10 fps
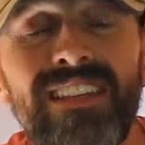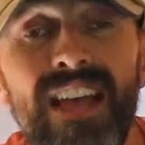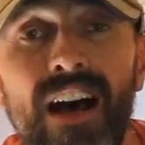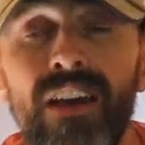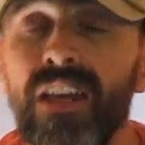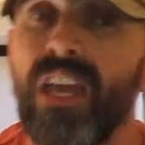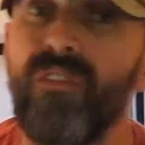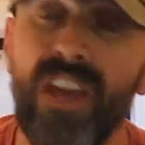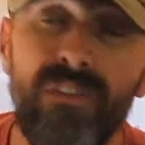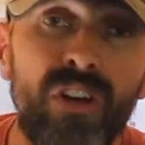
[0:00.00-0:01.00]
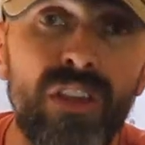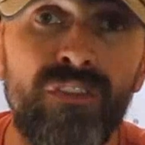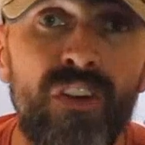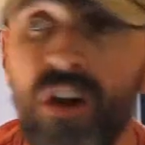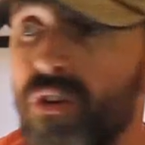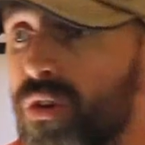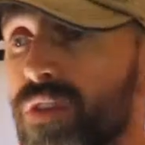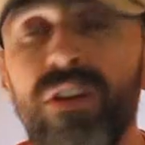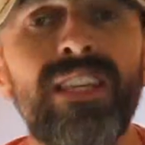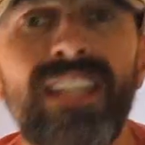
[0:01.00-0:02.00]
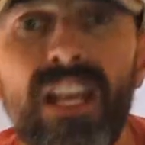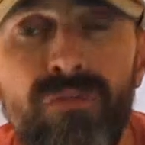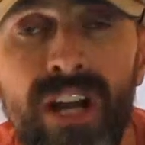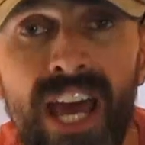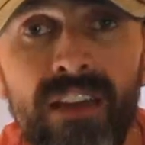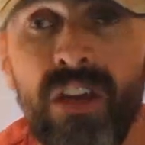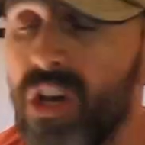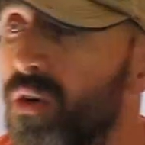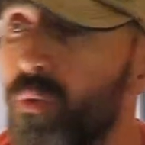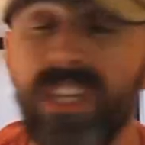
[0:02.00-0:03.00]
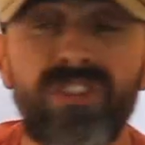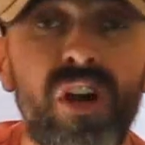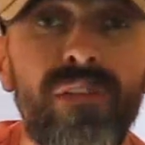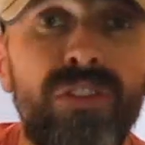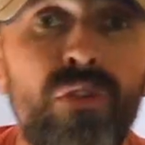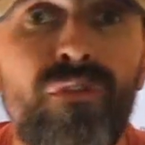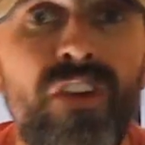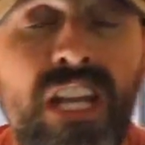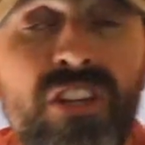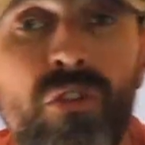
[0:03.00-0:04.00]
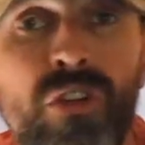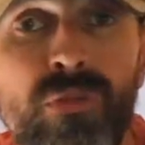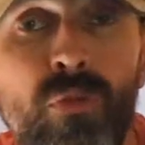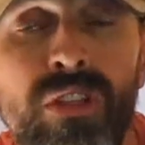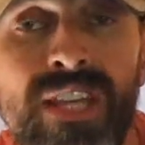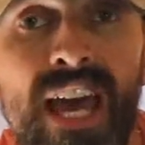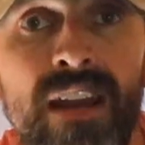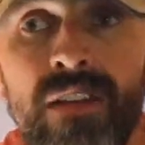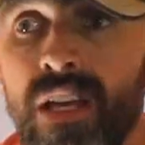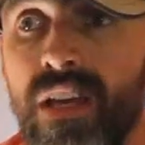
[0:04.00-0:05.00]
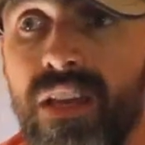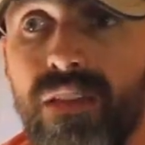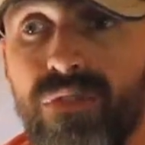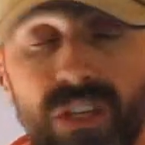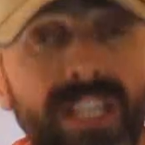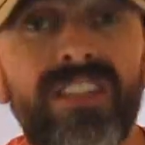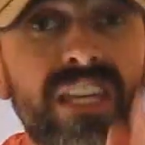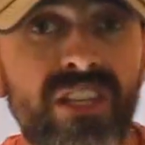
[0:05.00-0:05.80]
as that. If you haven't got the phone or your internet's run out, when you're driving through a village or a small town, you can see